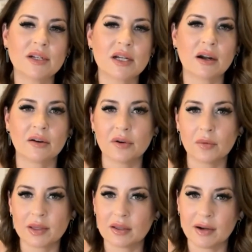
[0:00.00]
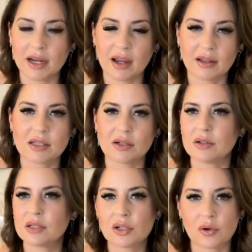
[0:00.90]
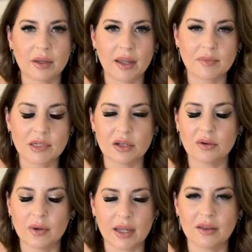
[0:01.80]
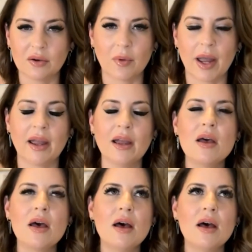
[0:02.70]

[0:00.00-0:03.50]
photographer with the right answers, totally up to you either way